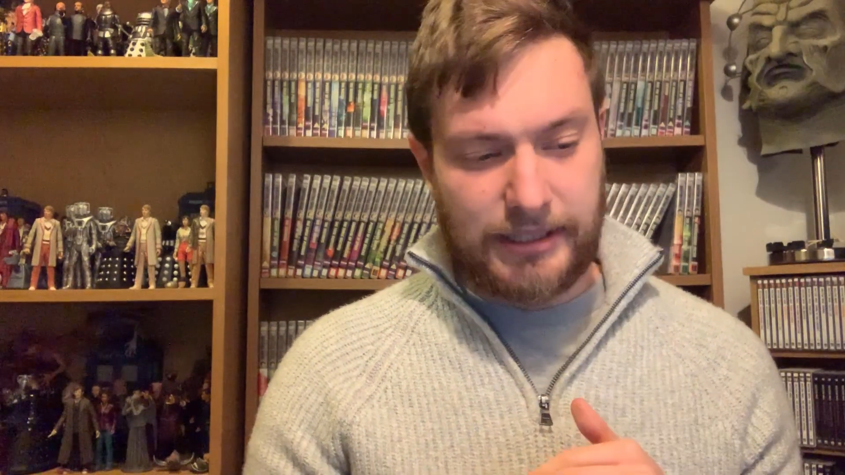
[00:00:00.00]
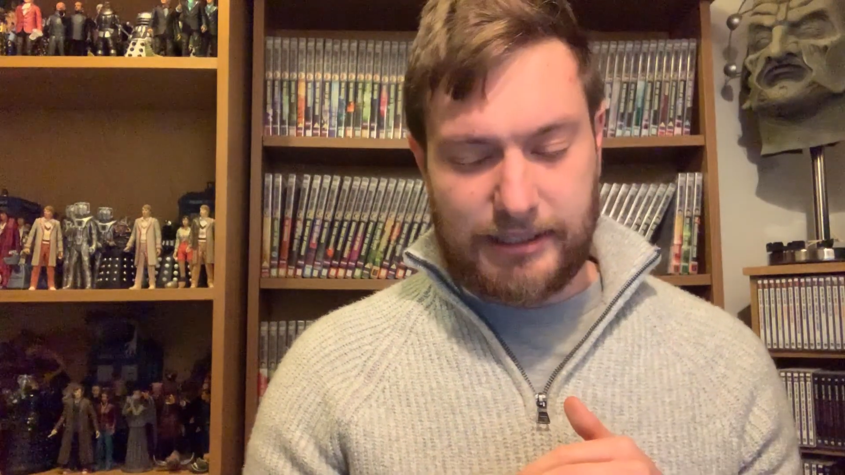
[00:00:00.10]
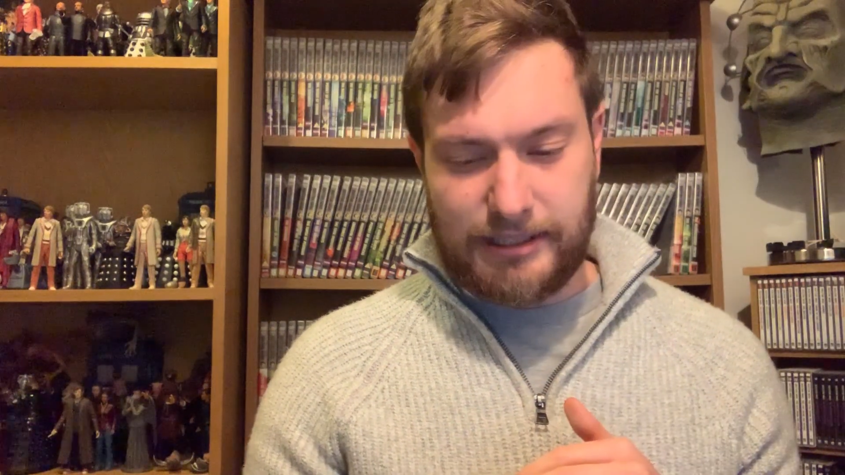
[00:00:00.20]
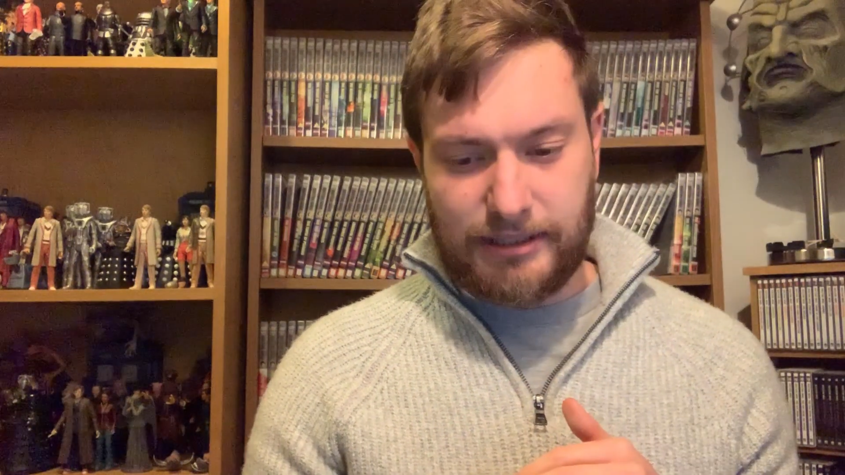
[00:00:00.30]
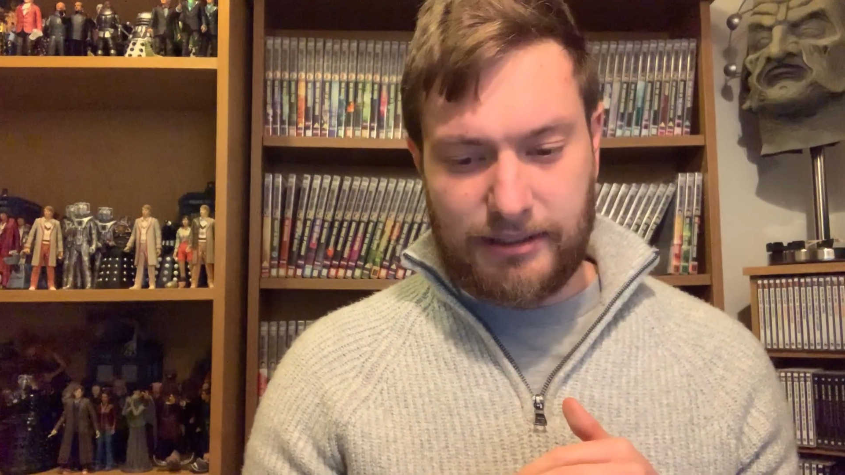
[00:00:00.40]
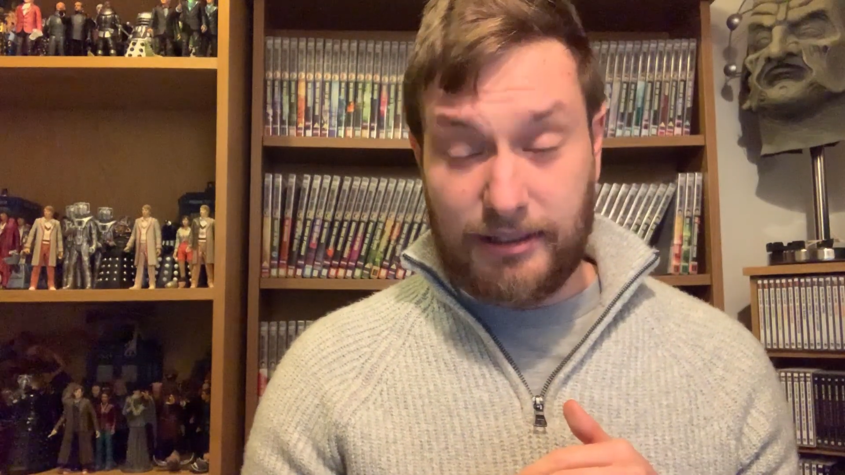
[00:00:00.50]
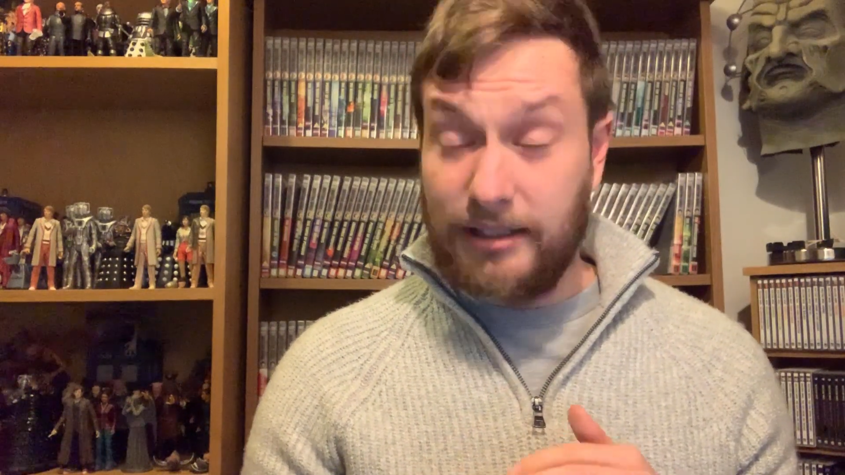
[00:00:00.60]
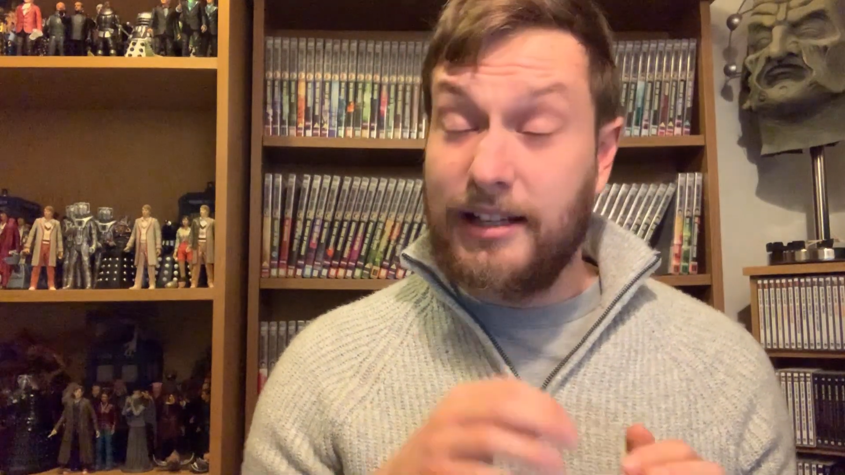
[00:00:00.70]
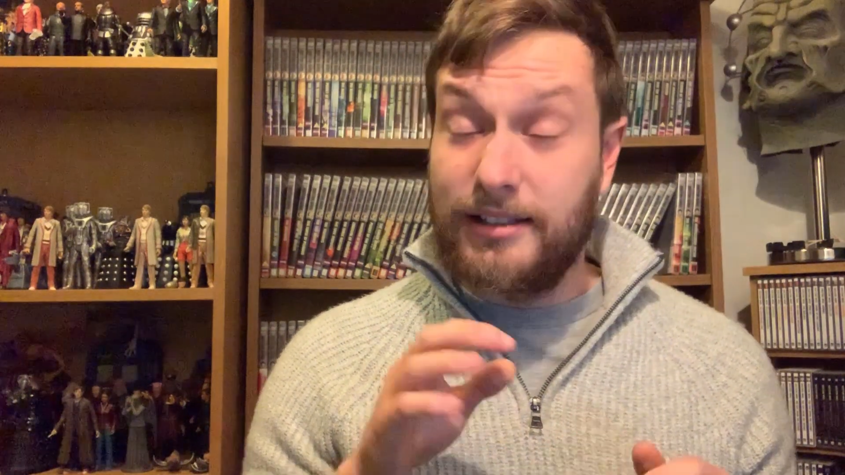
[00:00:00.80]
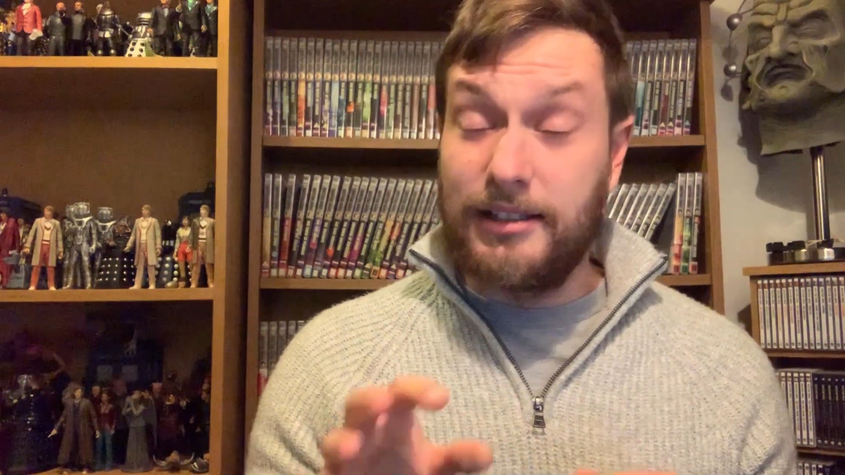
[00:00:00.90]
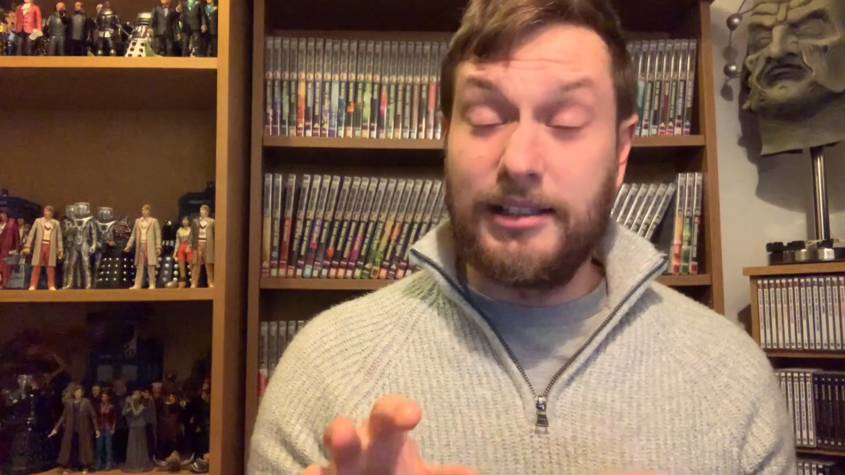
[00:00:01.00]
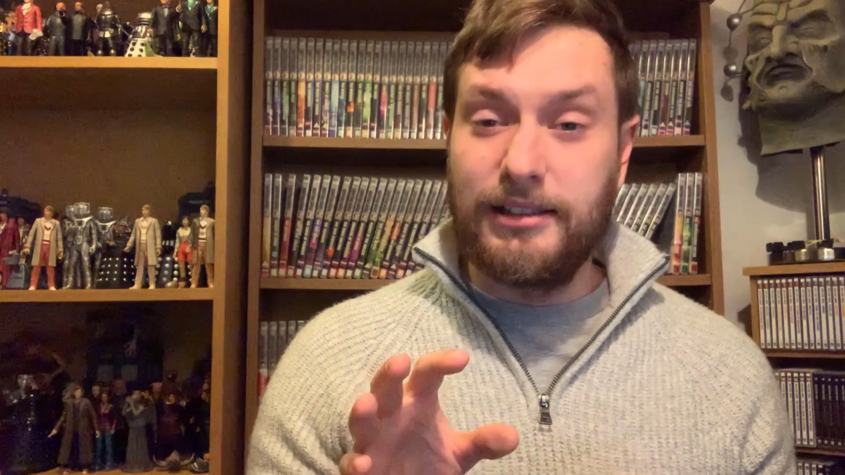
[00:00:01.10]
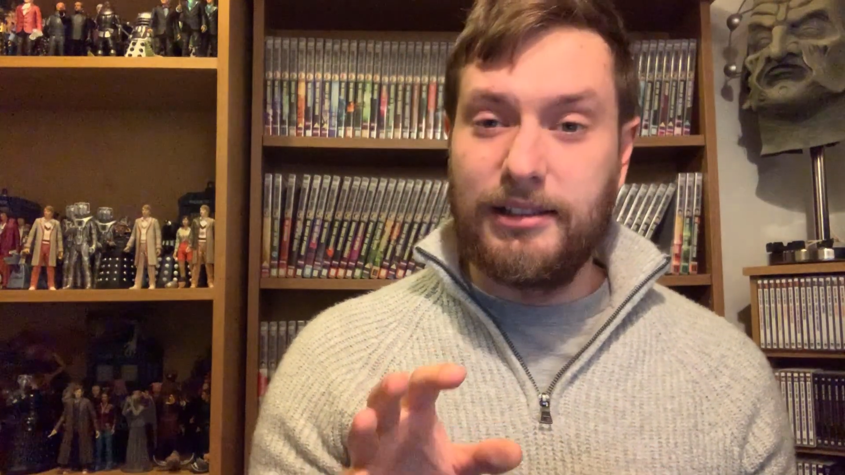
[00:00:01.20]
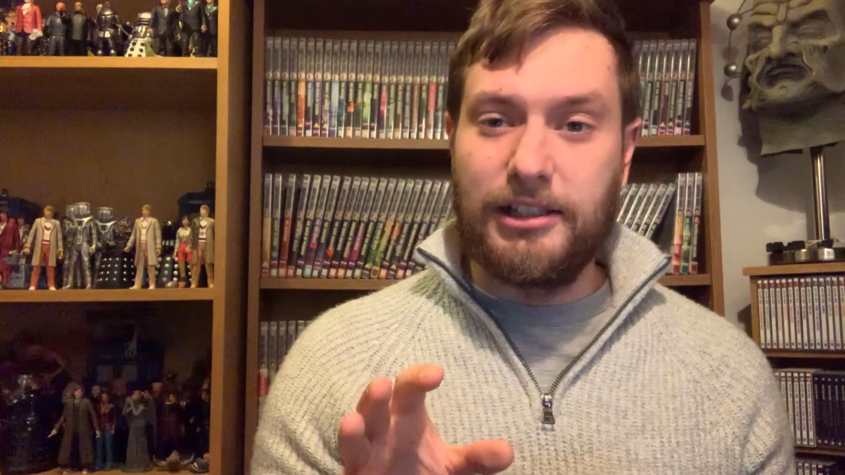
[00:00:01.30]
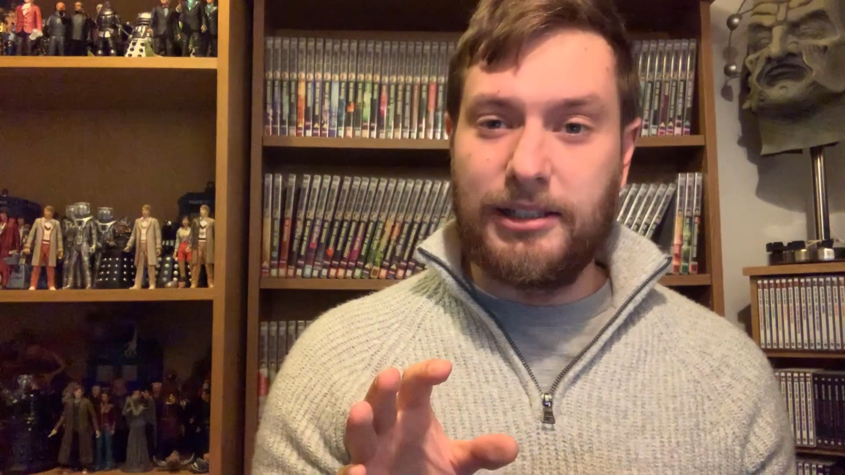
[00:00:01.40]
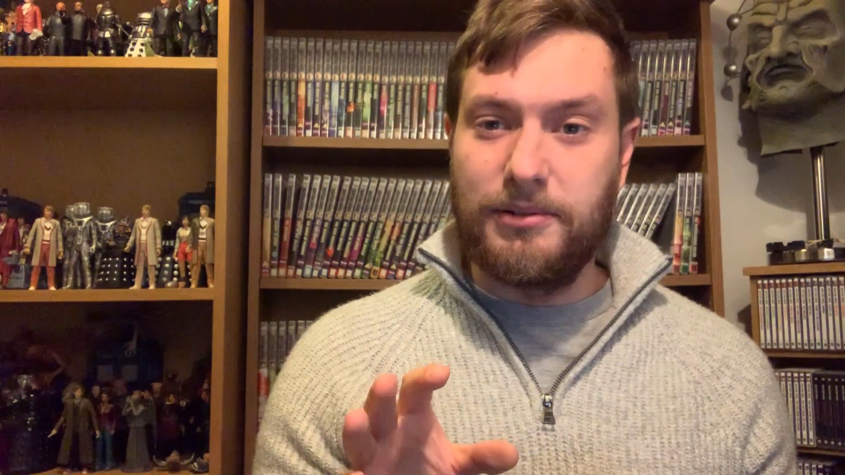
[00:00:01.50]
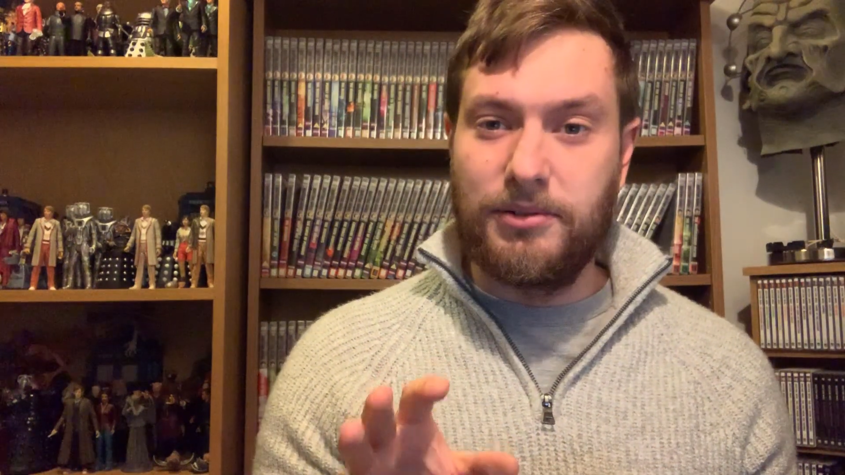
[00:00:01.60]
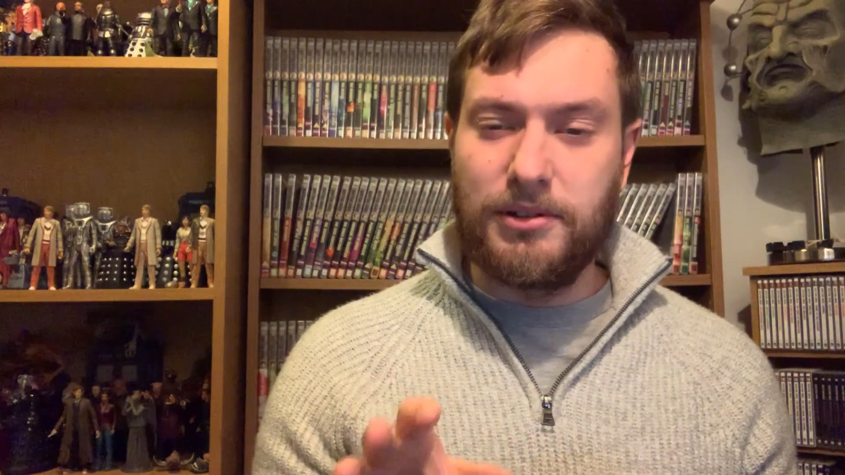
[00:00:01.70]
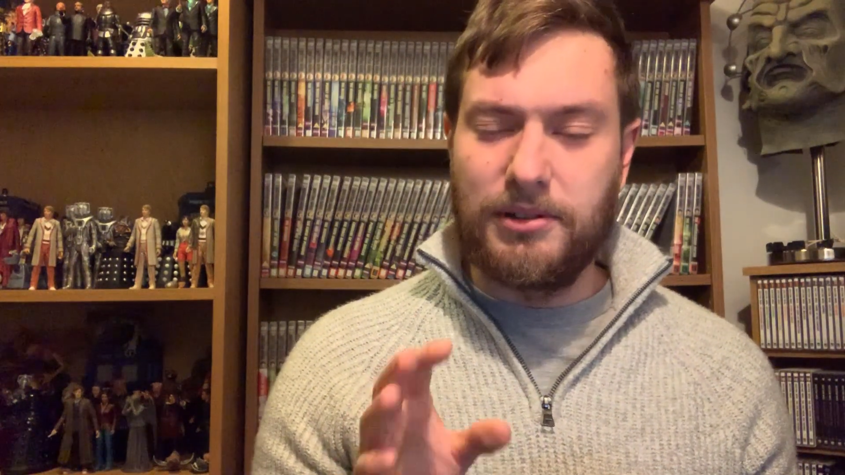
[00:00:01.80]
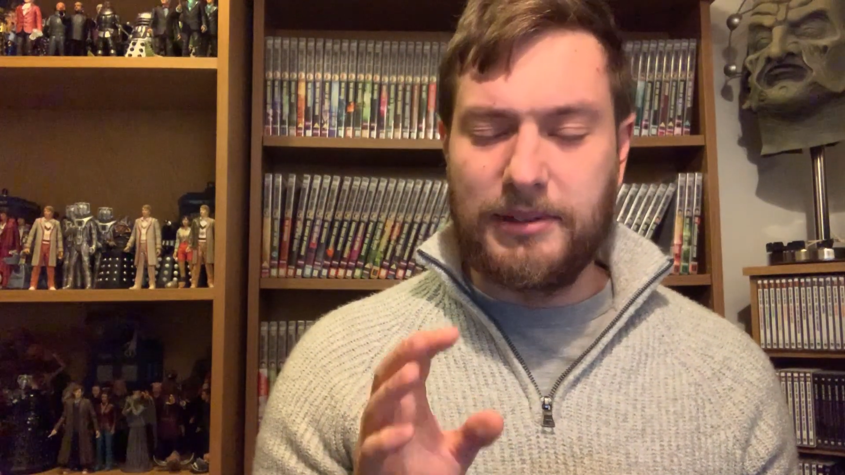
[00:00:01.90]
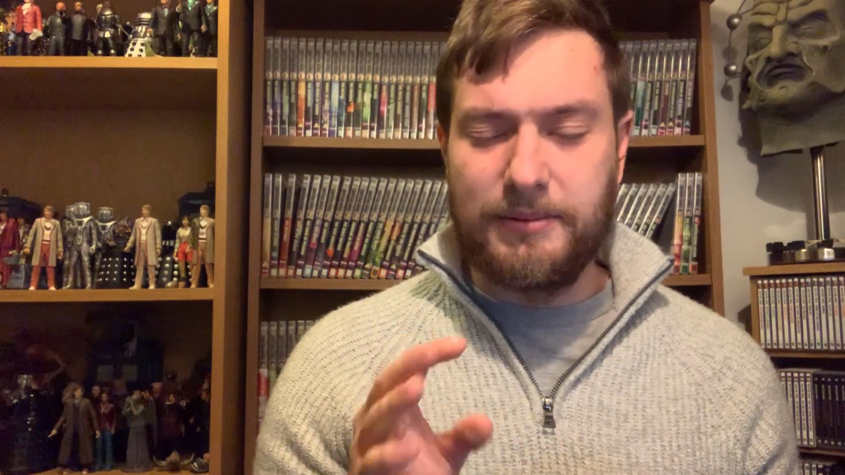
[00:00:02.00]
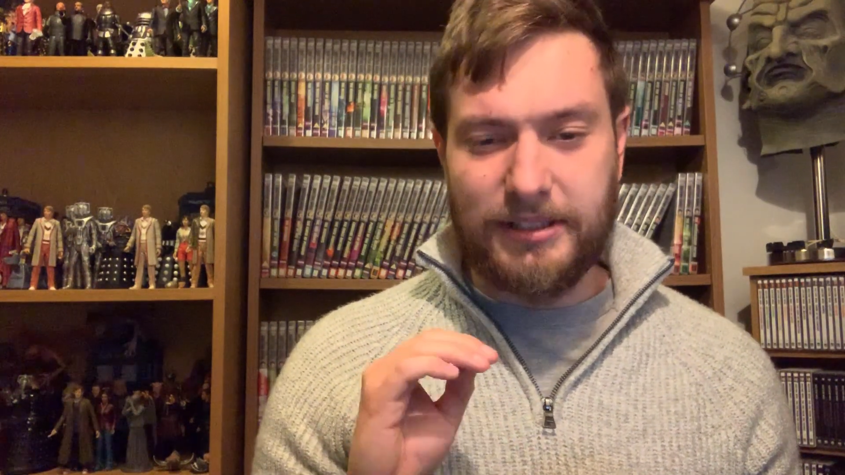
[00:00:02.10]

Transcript: That Dalek, the Time Controller one,